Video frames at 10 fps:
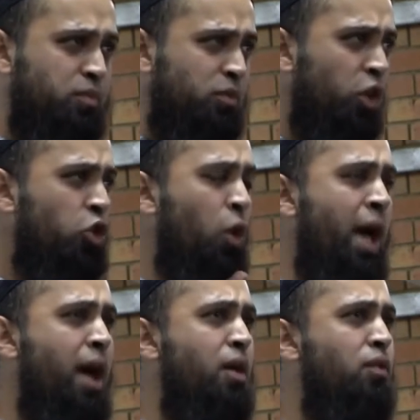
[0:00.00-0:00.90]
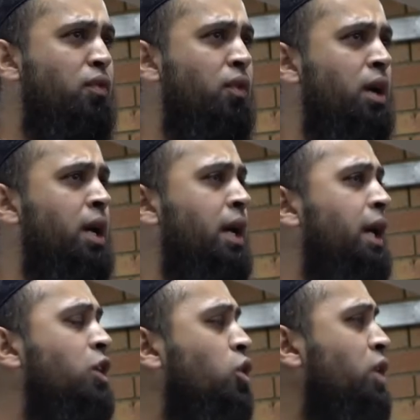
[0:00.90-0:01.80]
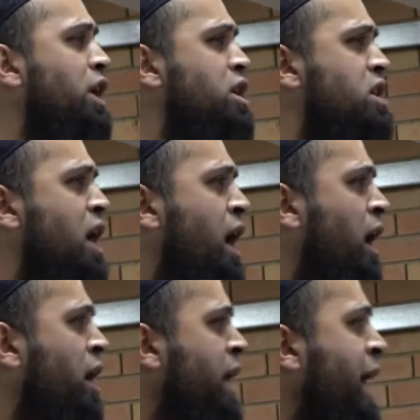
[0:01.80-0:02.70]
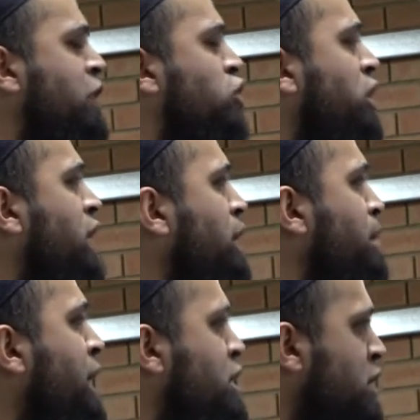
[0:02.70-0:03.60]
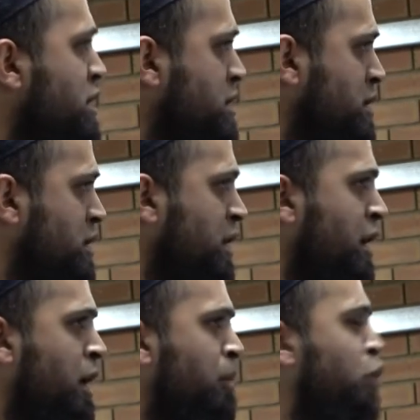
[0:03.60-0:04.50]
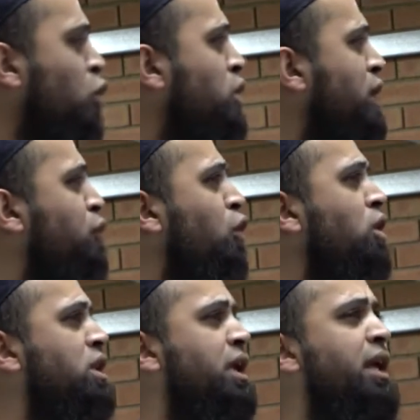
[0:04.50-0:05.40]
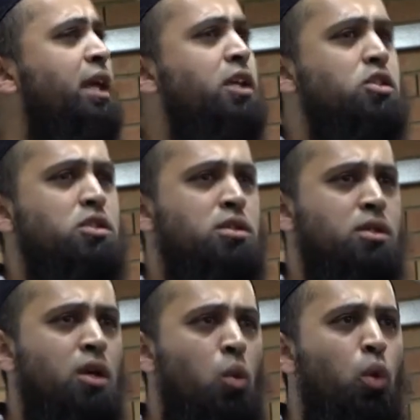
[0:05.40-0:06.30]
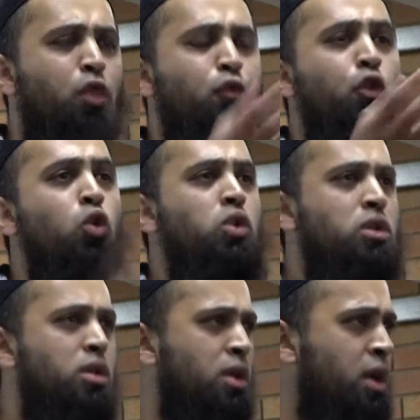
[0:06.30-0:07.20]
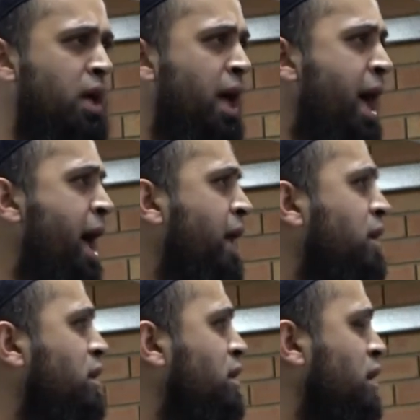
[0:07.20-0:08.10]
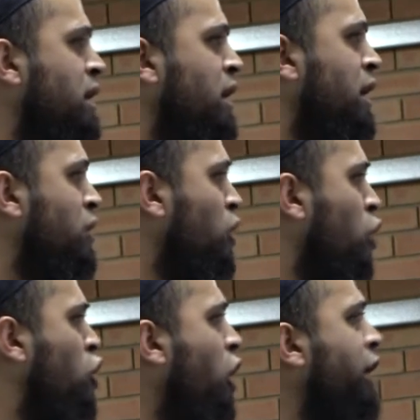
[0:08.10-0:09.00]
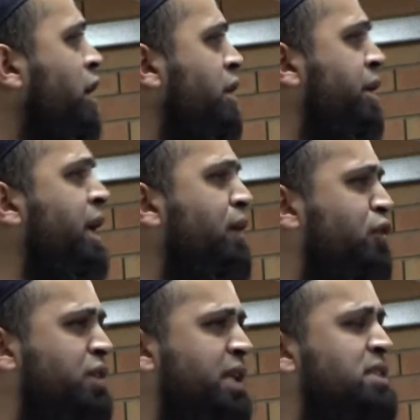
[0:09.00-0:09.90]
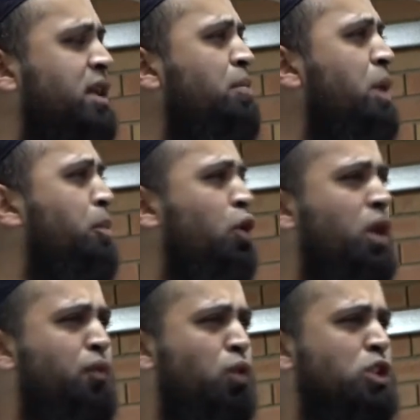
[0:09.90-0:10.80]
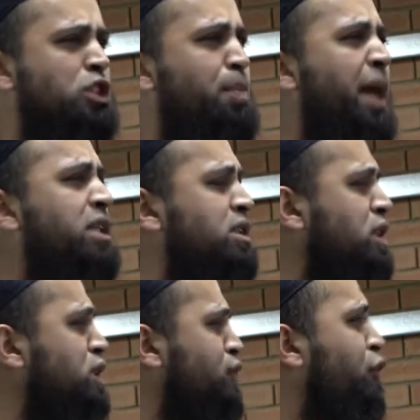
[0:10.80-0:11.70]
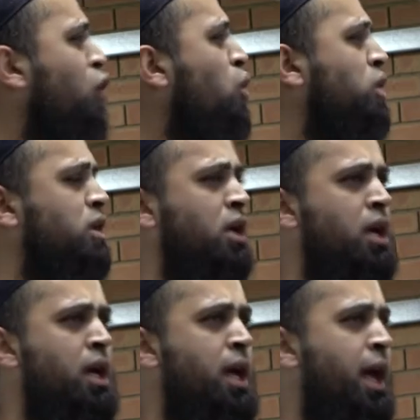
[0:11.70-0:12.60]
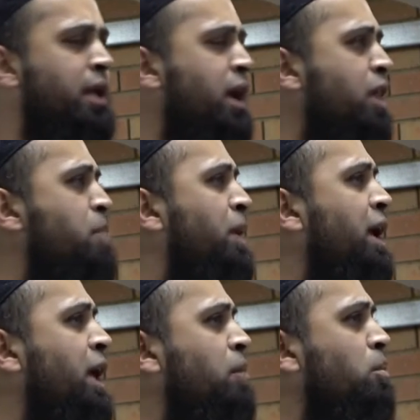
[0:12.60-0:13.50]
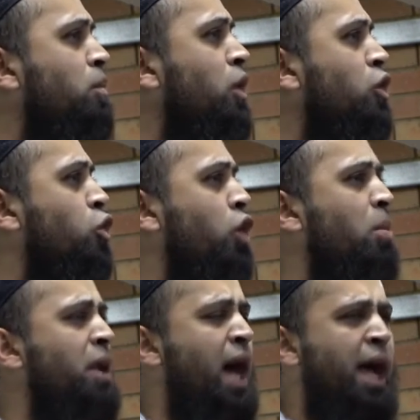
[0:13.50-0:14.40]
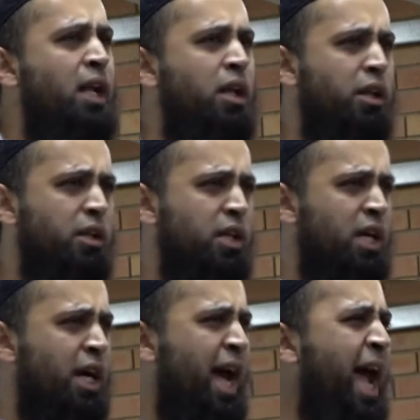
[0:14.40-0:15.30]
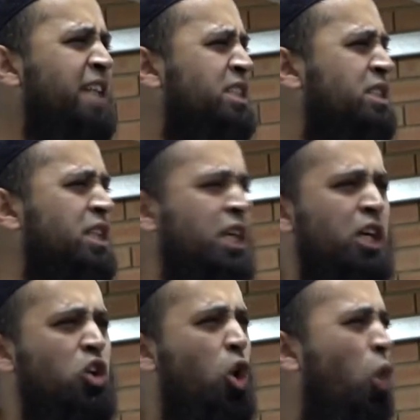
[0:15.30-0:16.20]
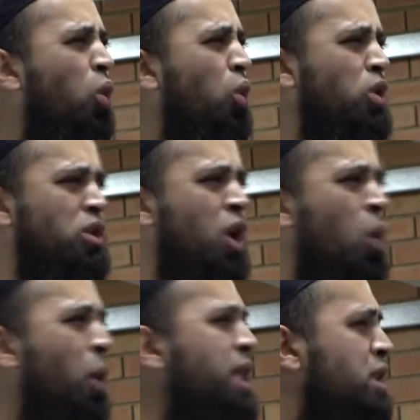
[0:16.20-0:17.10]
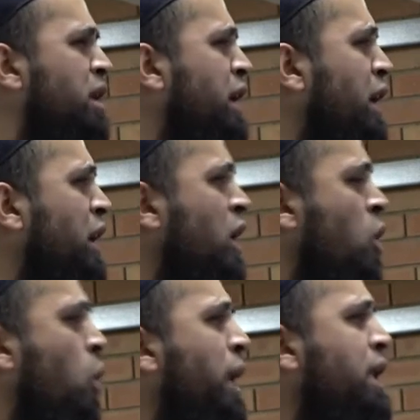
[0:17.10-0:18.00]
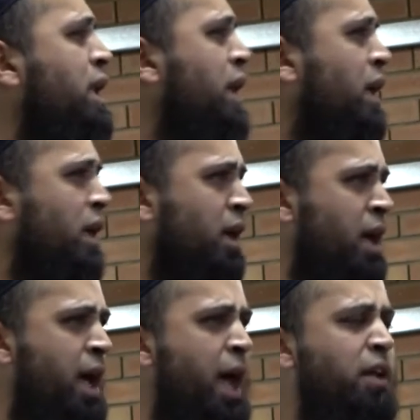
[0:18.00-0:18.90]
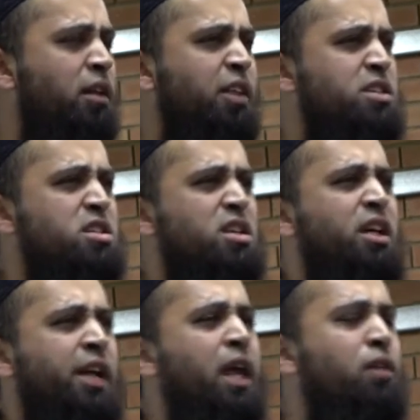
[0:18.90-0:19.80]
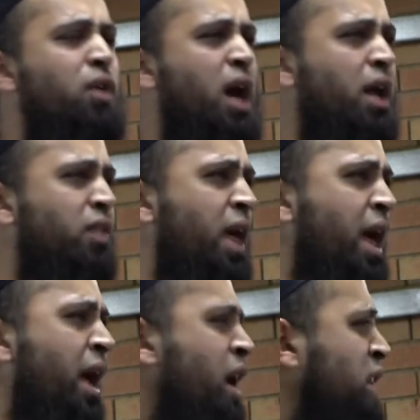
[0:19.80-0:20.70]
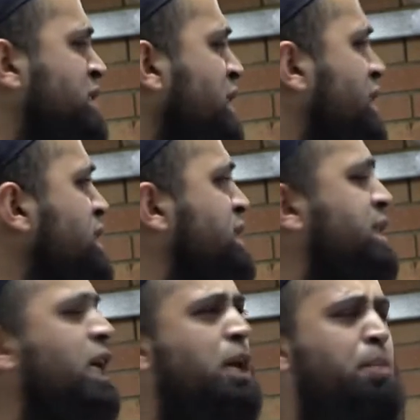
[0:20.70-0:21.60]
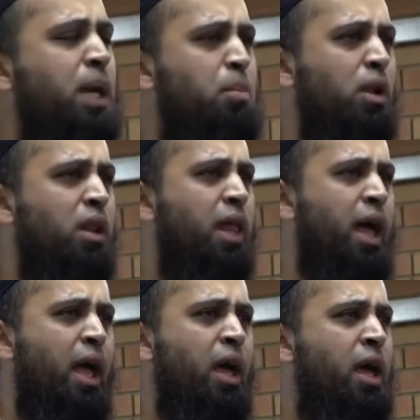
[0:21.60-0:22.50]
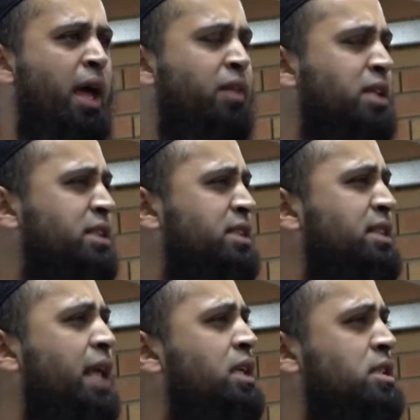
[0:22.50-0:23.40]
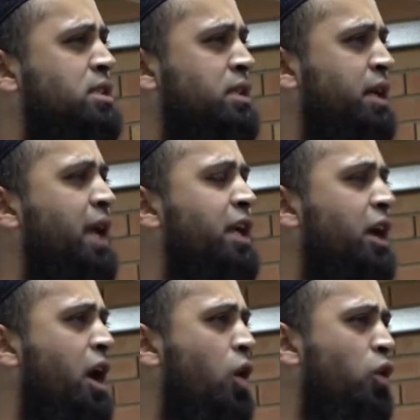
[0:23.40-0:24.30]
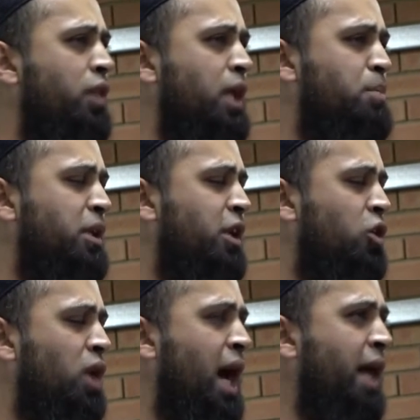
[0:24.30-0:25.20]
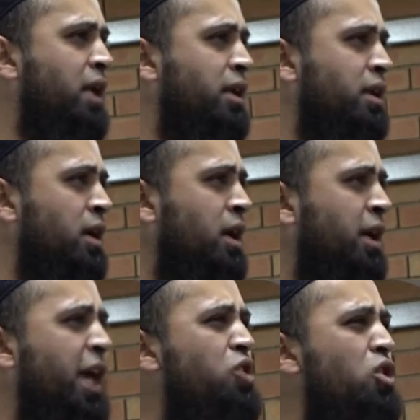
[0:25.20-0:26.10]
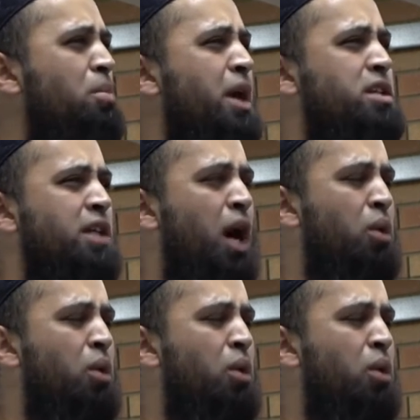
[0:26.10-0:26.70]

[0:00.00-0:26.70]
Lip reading: you have Indonesia, exotic beaches, beautiful trees with fruit, and coral reefs, extremely beautiful, spices, fruit. And here they bring him to Robben Island, icy, cold, wintry, windy, and there's just a graveyard there, certain sick people there, and there's snakes running around on that particular island. Can you imagine how he